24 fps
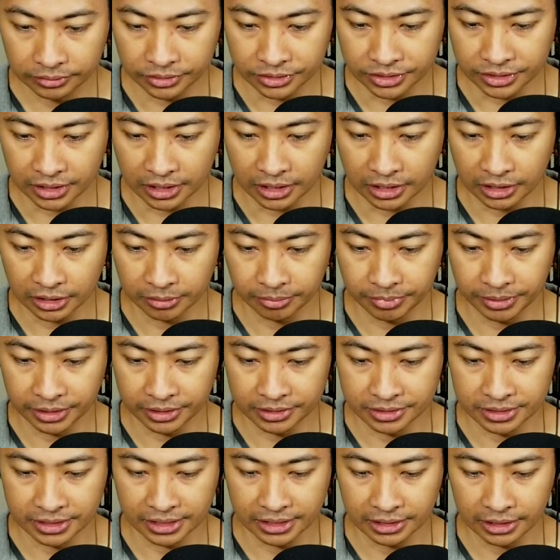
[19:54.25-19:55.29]
S O G
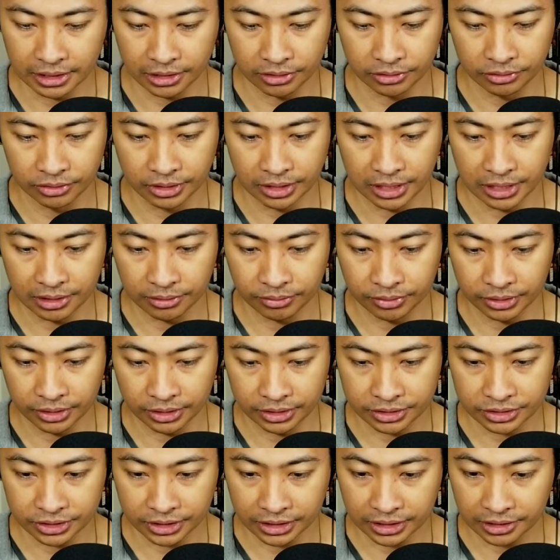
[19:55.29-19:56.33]
bears down. I do not want
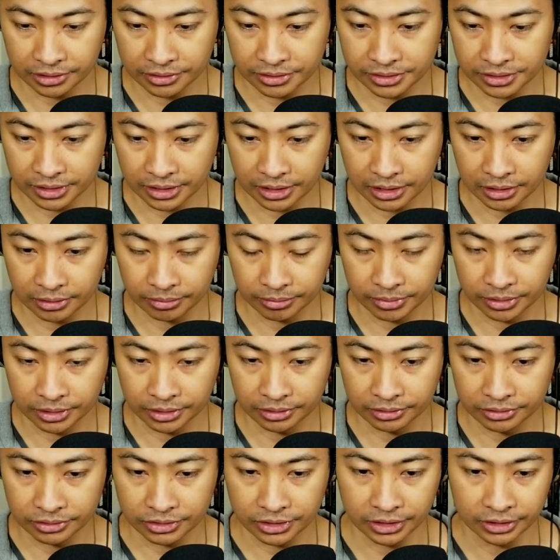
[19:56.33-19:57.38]
to check out S O G,
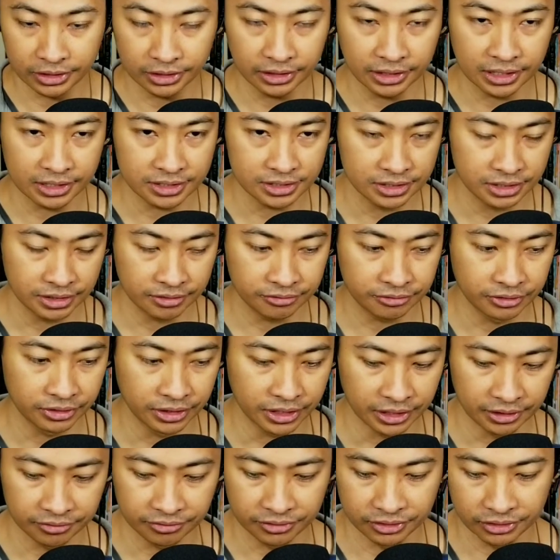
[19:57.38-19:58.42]
bro. So I think that's it for
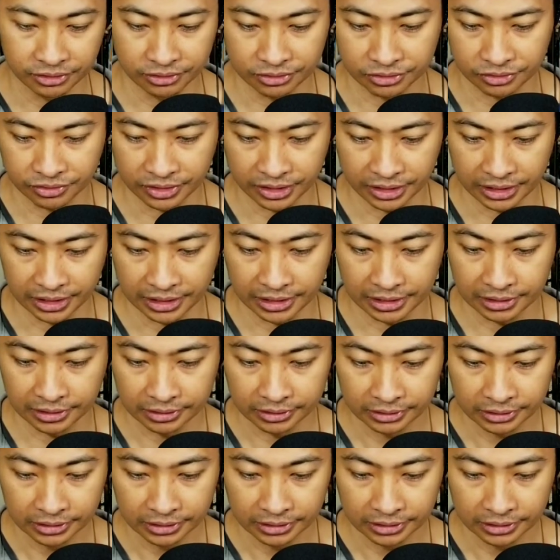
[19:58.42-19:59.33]
knife news right now.